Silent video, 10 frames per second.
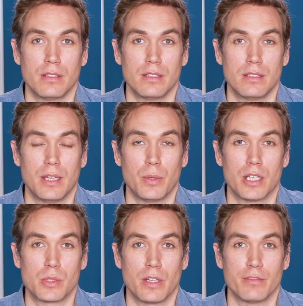And here
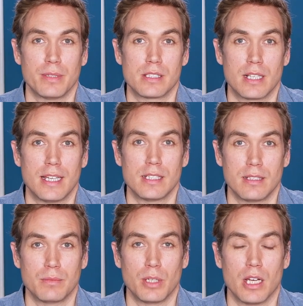we are 12 months
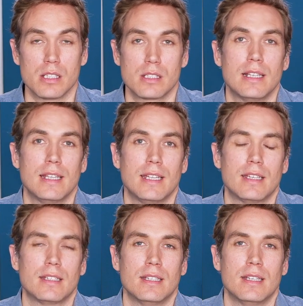later and we are still in
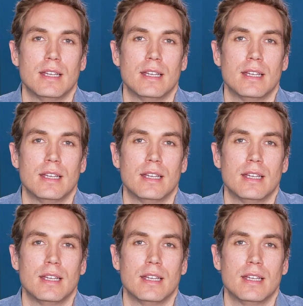it,